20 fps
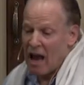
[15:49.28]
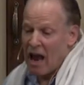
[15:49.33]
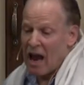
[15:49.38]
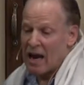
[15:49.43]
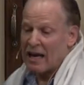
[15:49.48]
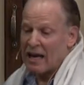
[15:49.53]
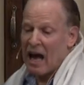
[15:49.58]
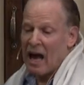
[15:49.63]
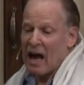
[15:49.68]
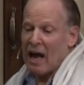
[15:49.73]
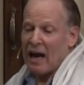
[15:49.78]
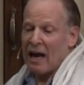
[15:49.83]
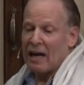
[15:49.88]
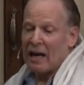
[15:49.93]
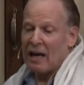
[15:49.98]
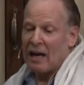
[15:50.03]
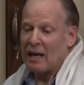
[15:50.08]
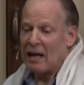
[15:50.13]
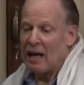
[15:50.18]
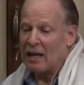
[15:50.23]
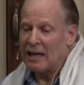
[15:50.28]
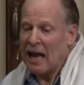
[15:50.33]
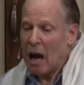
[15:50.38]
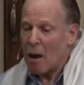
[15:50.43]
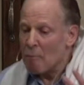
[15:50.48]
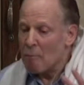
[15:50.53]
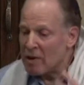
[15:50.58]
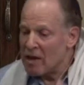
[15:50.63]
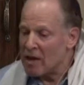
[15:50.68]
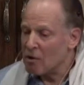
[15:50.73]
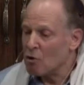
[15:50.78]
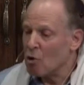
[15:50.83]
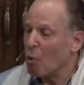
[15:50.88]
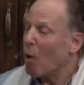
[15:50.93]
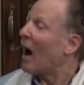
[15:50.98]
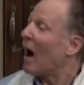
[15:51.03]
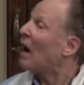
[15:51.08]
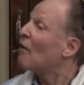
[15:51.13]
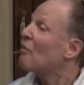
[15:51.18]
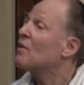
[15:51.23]
And, I, and I'm being who
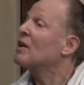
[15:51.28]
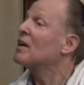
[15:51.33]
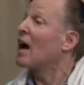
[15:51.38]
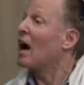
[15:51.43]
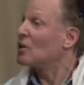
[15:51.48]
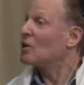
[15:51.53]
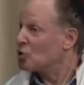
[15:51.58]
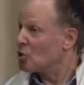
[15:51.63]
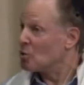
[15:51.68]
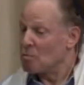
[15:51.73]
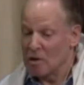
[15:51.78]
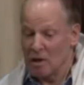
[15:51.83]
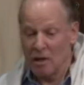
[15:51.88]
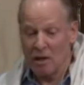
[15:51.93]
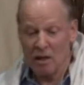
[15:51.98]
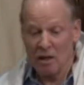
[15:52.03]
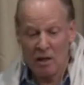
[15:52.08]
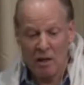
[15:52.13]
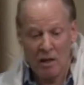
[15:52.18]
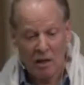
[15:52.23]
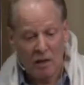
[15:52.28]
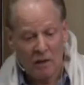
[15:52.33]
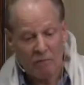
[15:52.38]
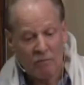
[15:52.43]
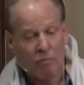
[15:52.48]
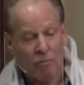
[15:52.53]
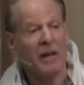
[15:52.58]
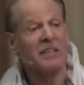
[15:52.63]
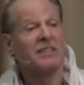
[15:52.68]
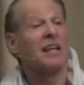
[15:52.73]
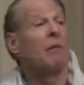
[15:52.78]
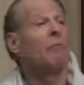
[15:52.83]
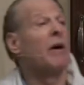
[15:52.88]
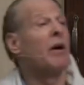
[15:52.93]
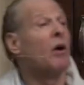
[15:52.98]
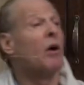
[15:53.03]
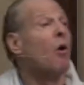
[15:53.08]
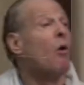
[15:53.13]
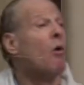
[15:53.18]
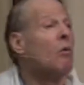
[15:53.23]
I think I should be based on my
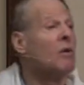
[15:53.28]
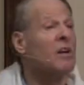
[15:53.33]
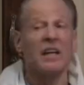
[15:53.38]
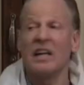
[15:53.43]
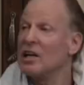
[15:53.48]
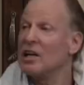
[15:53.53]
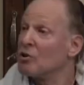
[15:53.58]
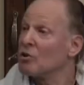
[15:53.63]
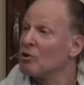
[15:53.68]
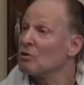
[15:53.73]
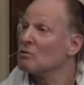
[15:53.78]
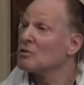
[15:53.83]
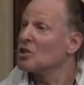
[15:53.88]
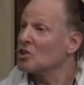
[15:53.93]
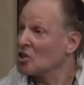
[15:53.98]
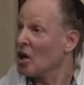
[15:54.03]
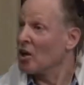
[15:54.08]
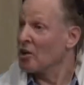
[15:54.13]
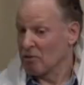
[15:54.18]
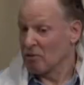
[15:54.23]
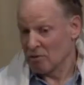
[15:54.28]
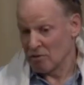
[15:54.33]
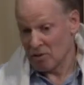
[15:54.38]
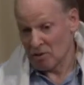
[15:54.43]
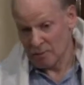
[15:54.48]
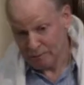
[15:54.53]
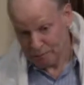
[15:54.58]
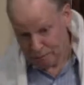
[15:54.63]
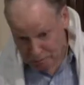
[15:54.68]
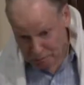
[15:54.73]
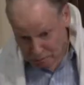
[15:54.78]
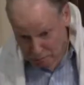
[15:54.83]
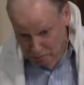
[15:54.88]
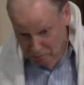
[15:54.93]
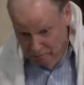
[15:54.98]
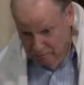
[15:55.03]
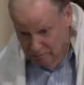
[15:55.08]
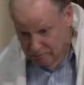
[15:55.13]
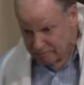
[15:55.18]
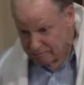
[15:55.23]
own inner desires.
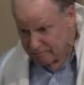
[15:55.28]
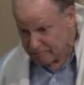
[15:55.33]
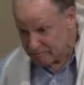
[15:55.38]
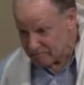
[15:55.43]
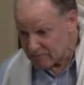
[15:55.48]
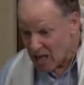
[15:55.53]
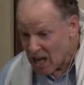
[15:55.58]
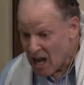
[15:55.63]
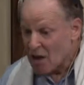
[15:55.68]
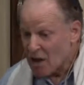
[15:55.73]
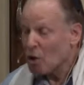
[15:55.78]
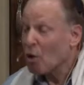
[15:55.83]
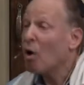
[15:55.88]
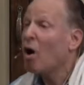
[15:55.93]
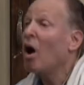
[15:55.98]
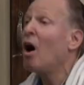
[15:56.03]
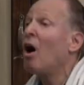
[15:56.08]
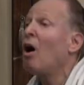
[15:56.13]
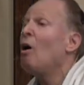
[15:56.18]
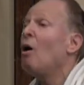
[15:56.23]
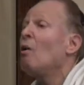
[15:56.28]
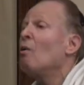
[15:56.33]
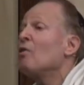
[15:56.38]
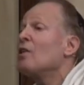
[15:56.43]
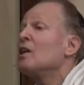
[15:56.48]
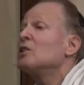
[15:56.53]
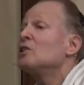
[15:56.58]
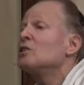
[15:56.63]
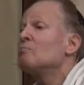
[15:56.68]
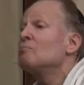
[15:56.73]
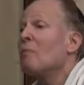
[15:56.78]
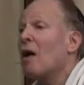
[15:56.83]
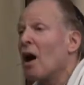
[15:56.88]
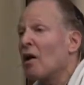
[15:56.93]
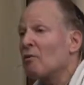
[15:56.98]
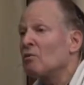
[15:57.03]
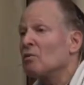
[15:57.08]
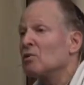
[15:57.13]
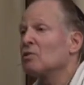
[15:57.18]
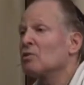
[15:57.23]
Now, all these
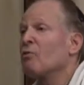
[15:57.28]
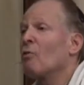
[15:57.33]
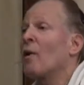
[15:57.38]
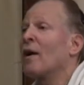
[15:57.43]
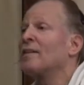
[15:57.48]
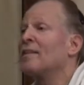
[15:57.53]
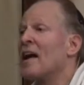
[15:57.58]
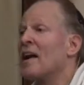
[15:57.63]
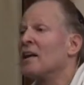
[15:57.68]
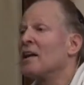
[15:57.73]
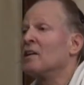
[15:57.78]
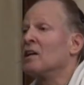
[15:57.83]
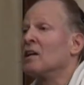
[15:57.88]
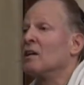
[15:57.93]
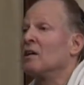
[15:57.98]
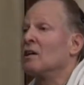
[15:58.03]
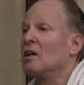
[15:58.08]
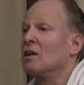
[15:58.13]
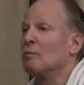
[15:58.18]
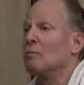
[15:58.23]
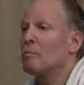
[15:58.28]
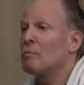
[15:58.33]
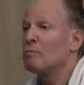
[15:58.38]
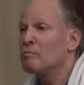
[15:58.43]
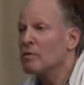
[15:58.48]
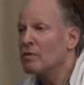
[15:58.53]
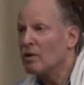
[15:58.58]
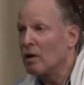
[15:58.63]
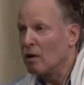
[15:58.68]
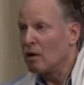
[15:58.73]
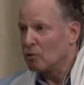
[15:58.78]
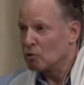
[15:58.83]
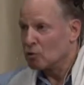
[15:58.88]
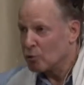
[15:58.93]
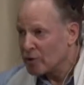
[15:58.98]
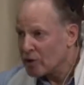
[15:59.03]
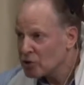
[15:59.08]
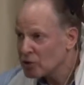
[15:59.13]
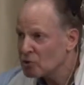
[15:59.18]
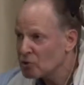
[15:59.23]
models for identity, uh, uh,
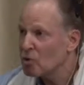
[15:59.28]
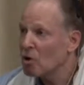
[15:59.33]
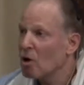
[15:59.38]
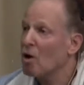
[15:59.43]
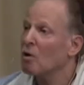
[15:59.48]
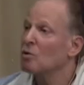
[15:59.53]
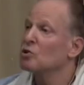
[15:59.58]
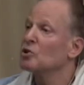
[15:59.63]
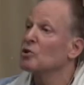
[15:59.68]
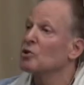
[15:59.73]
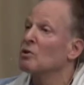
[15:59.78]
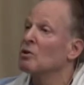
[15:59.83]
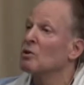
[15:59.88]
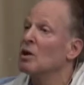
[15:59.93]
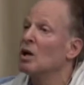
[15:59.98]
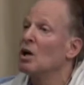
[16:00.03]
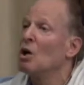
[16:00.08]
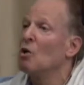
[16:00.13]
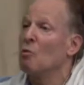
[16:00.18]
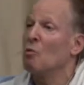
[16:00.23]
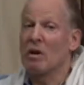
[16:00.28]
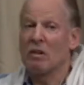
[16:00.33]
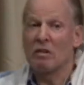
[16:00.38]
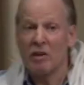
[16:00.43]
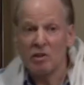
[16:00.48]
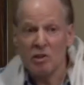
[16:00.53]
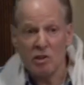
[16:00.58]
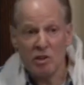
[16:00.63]
traditional culture, religious